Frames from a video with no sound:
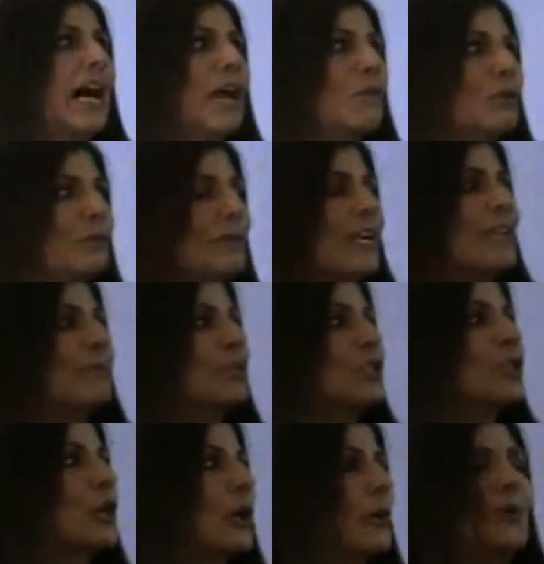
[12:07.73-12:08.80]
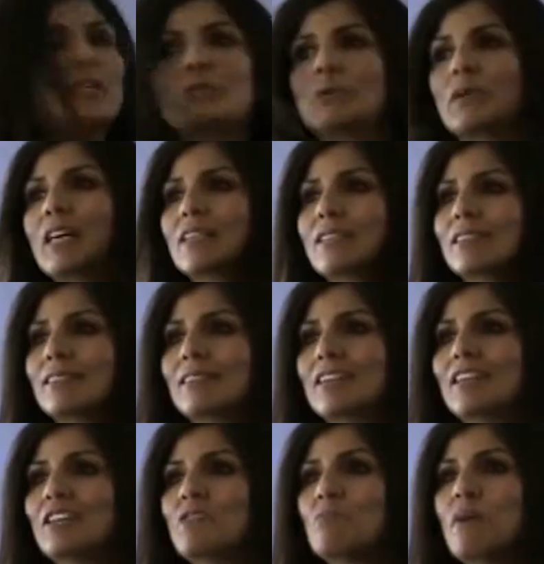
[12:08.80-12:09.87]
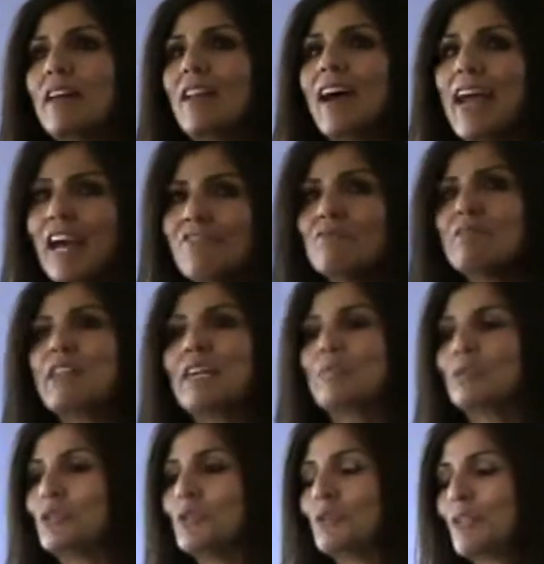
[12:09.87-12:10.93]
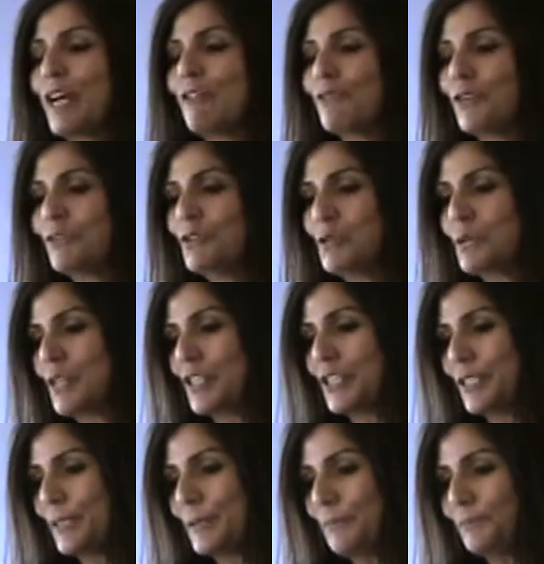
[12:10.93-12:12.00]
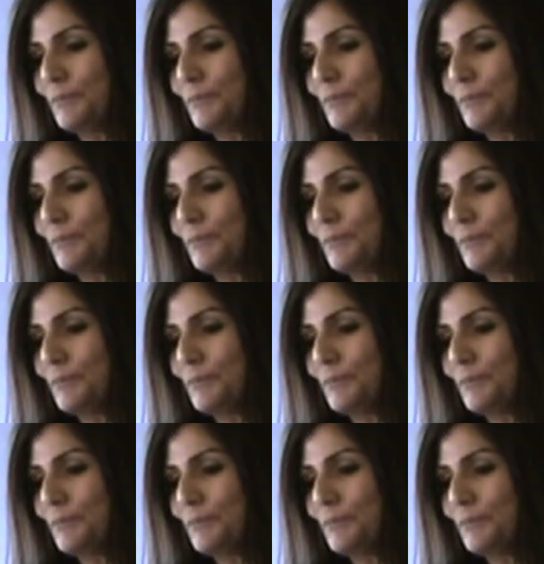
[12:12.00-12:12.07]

I will be able to go into Gaza. But I haven't been able to do that for a few years.